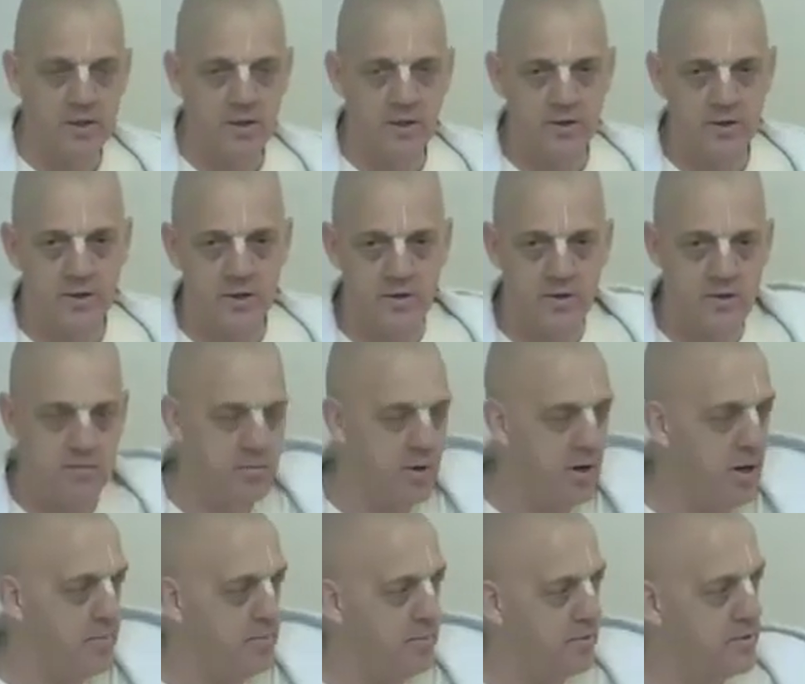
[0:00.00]
I go to New
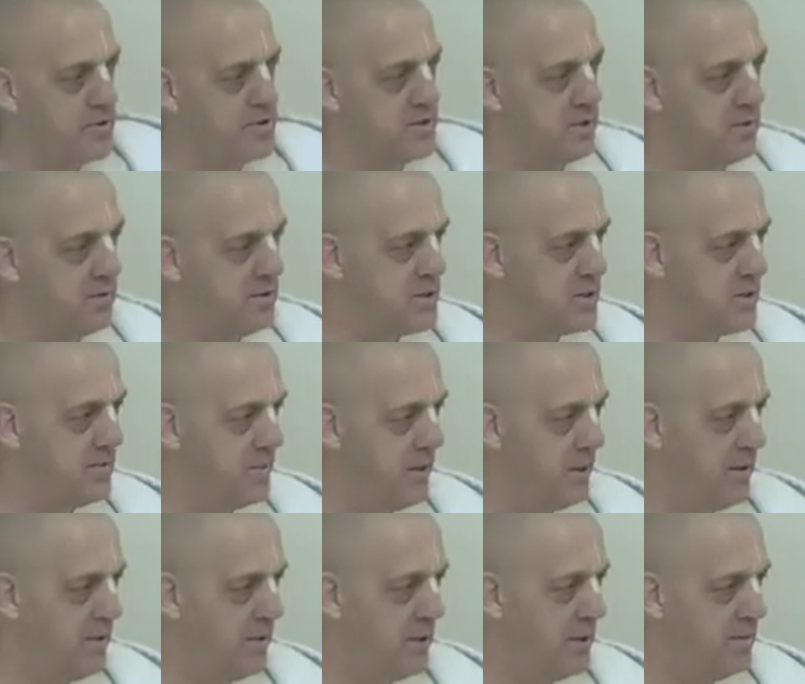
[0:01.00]
Mayapur, I see Krishna
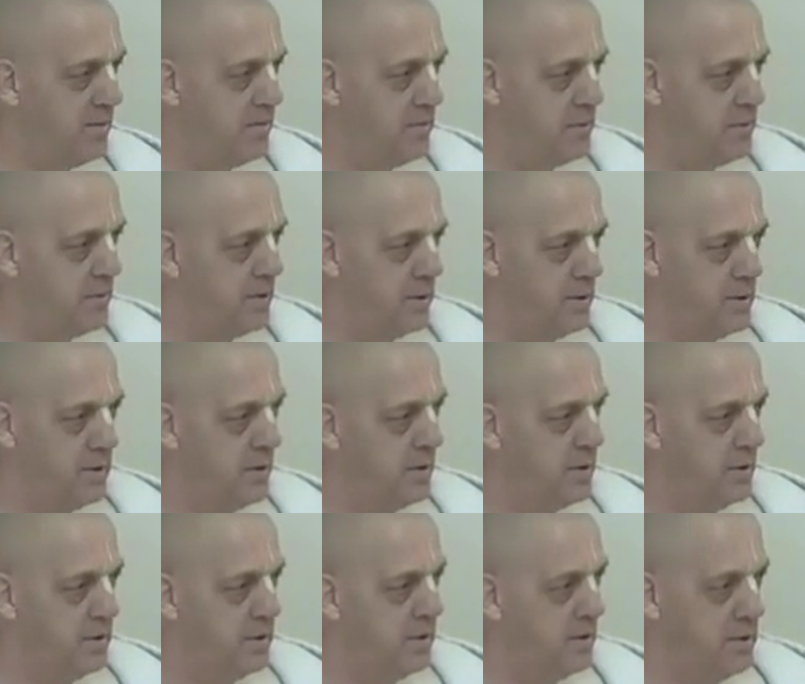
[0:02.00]
Balaram.
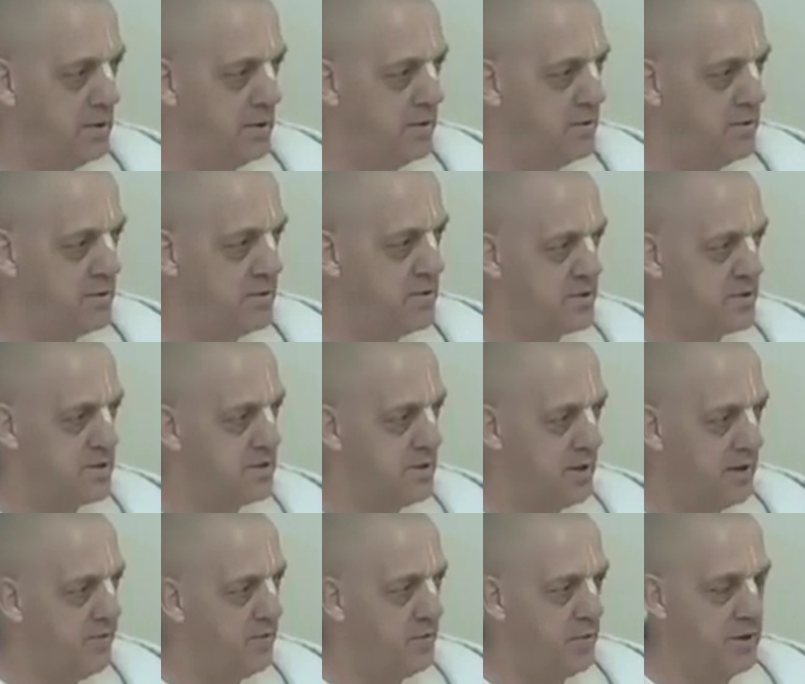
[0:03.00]
It's
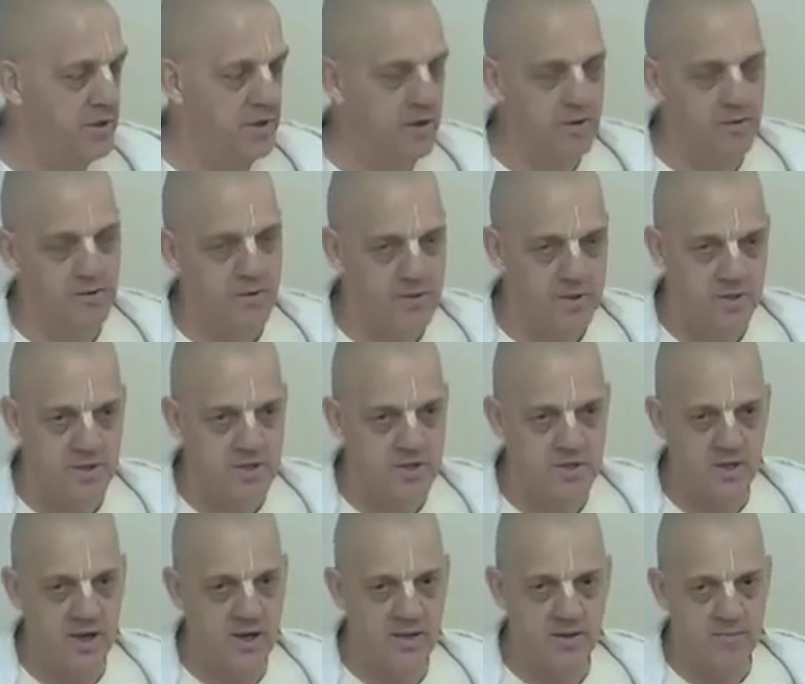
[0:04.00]
everywhere you go, the deities
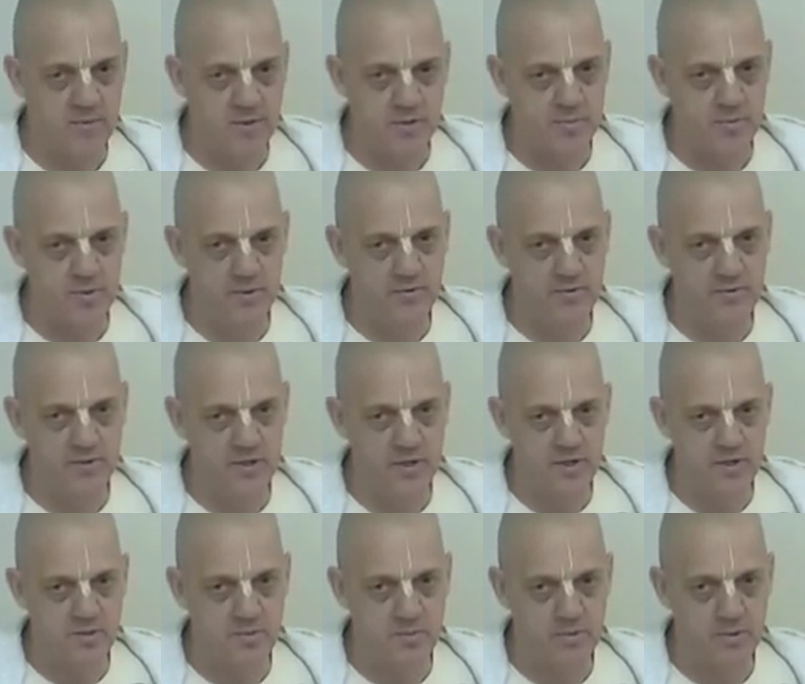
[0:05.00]
are the most beautiful
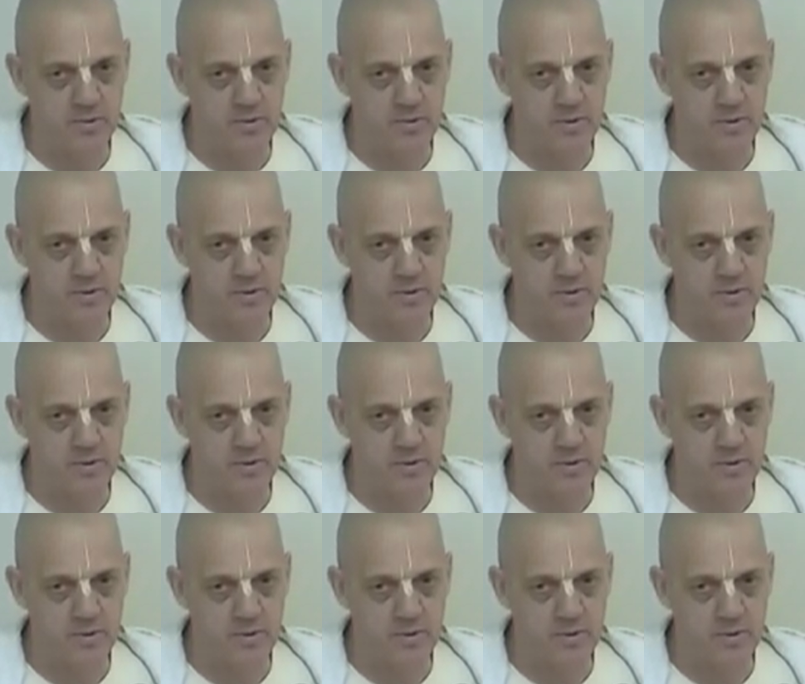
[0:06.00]
deities in the world.